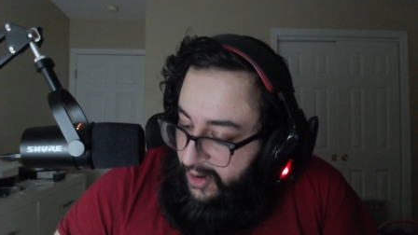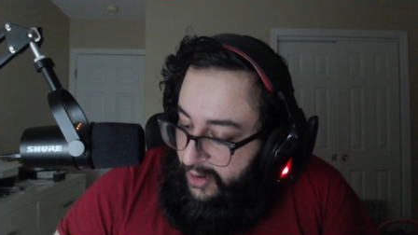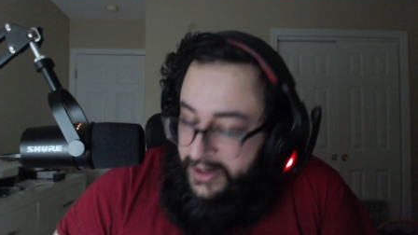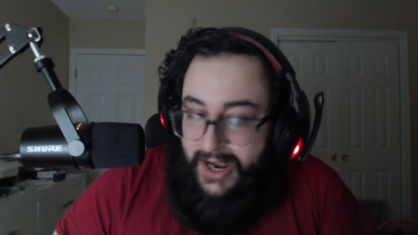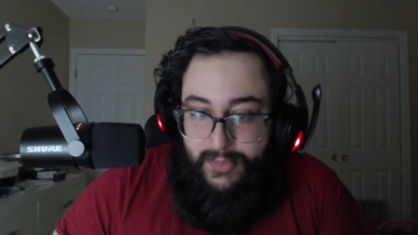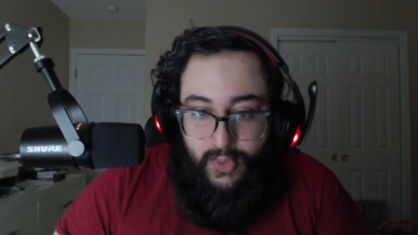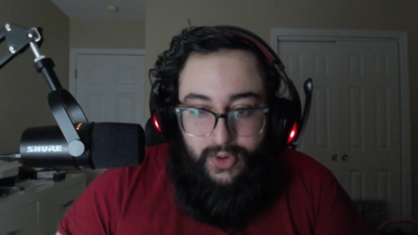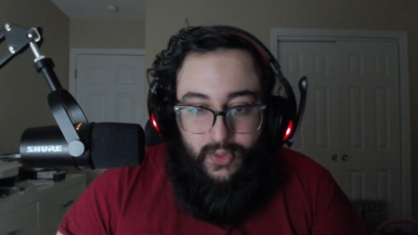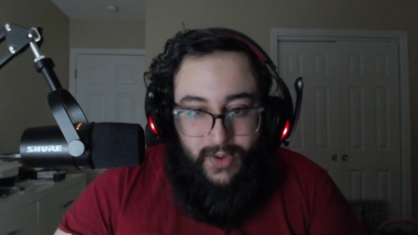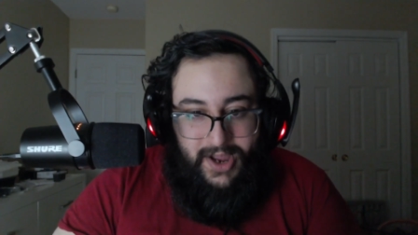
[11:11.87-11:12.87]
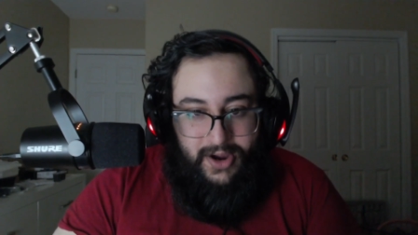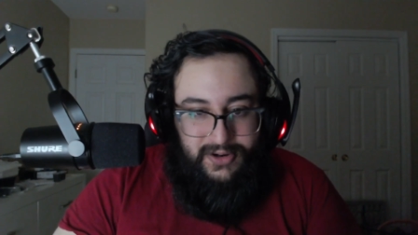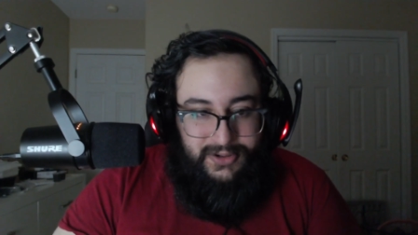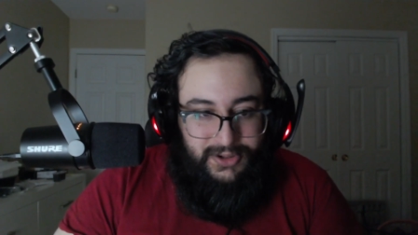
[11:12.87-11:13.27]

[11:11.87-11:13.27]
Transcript: are now more aware,